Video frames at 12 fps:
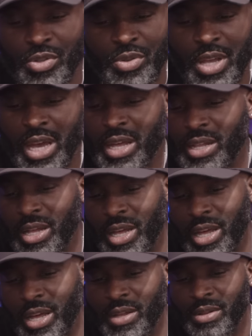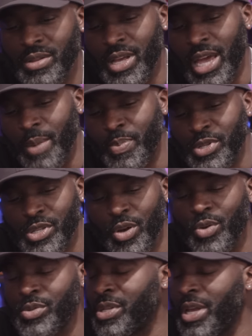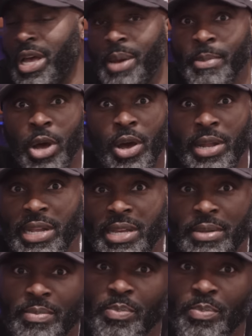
You get the episodes early